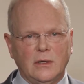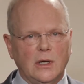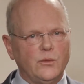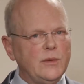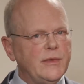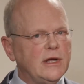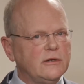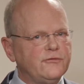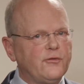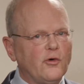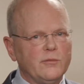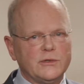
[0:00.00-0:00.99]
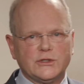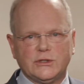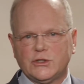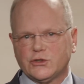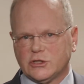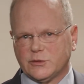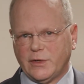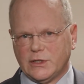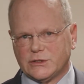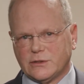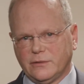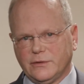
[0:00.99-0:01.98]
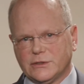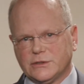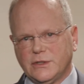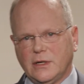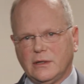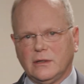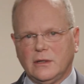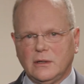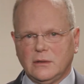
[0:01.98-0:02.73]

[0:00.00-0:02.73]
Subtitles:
And we make informed decisions based on this data.